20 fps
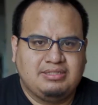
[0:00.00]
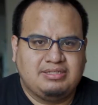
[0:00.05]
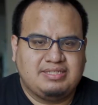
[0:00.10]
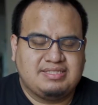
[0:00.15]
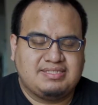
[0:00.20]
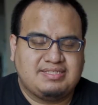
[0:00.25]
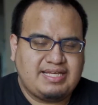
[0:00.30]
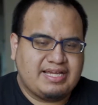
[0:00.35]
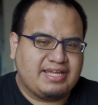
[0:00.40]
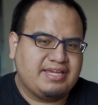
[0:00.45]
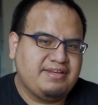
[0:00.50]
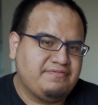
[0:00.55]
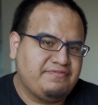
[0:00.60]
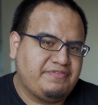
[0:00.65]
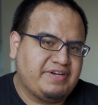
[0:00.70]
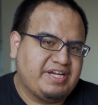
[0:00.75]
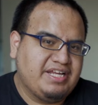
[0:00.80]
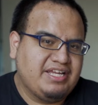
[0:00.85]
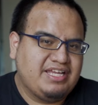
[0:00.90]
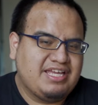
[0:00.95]
The second
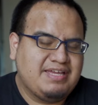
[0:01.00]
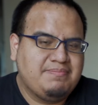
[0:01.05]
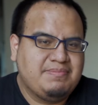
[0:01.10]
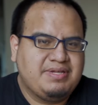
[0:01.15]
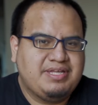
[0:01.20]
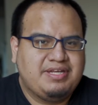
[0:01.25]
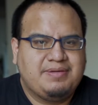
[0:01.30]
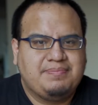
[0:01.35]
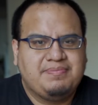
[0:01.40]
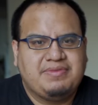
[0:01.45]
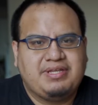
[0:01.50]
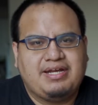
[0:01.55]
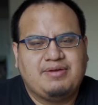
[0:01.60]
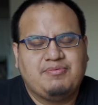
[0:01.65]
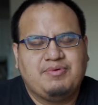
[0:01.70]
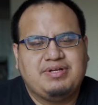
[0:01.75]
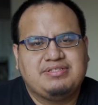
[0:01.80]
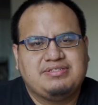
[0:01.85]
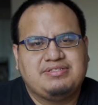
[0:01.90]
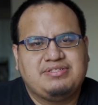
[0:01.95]
fighting game meetup that I
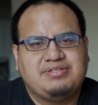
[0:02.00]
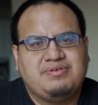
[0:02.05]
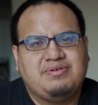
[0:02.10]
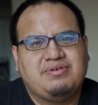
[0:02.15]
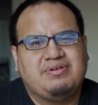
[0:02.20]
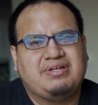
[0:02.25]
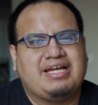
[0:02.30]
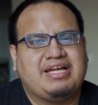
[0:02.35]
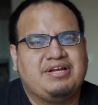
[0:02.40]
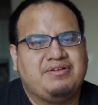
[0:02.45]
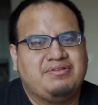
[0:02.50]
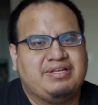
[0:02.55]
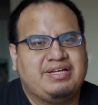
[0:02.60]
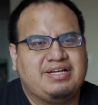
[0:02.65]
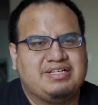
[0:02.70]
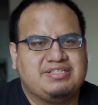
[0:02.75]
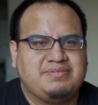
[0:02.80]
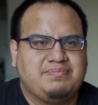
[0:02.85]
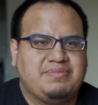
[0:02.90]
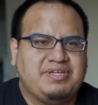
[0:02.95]
went to, and I only
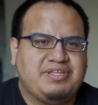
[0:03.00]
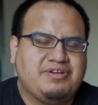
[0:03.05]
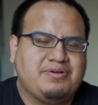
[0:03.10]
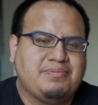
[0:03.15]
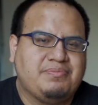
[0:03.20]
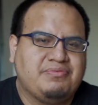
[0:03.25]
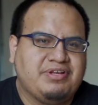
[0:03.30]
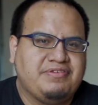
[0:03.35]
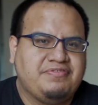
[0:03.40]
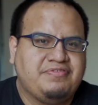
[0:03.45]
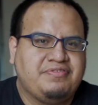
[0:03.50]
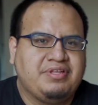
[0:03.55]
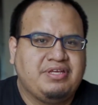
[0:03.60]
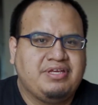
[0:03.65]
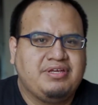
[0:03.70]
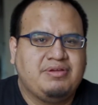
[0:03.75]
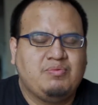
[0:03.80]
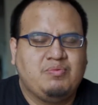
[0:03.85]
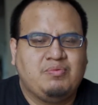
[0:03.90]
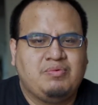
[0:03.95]
got to be there
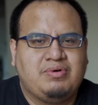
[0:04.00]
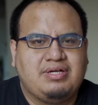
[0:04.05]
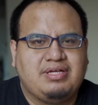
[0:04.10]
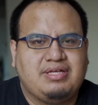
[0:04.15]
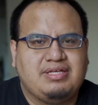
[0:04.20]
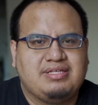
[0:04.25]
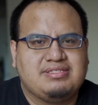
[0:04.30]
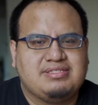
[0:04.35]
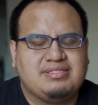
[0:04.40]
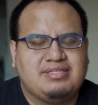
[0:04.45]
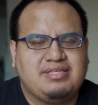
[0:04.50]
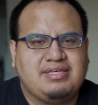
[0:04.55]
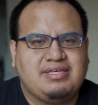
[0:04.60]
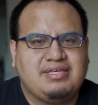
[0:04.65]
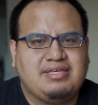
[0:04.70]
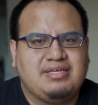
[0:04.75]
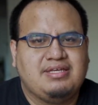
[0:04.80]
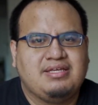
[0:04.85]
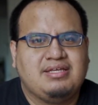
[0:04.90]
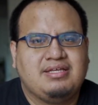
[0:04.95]
briefly, was
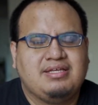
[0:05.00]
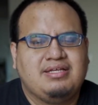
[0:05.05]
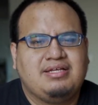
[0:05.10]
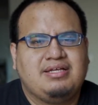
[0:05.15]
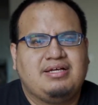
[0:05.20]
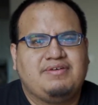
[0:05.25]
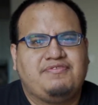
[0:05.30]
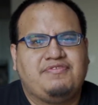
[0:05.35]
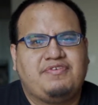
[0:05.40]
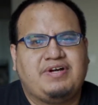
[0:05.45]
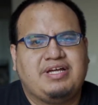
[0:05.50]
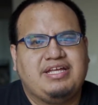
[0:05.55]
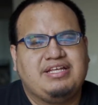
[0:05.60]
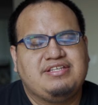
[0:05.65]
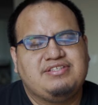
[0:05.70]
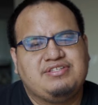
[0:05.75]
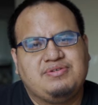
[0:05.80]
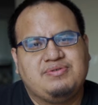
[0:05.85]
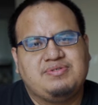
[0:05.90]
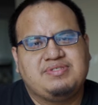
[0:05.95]
the
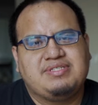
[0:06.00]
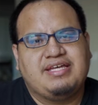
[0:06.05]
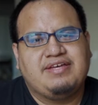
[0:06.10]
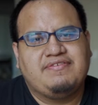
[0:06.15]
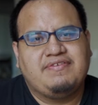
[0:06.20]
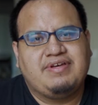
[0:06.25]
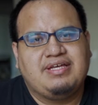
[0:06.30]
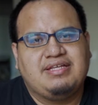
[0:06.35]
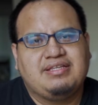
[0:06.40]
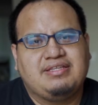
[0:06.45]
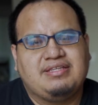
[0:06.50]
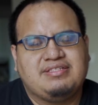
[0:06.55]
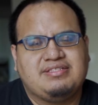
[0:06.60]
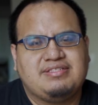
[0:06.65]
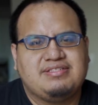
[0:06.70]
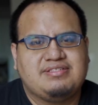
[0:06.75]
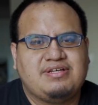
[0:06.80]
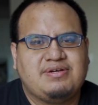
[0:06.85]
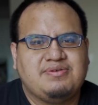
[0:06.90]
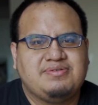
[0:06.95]
Fighting Tuesday event.
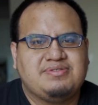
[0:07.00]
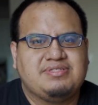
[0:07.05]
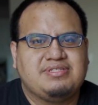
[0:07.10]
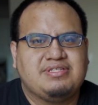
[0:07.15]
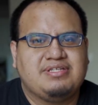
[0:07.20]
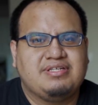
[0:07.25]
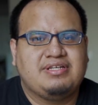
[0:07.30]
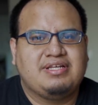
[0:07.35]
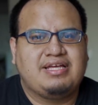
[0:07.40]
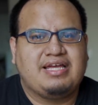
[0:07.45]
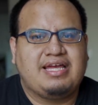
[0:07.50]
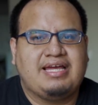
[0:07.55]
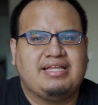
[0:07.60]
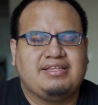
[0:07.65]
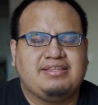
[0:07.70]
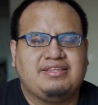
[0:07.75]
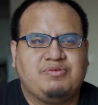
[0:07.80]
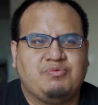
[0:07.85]
This is hosted at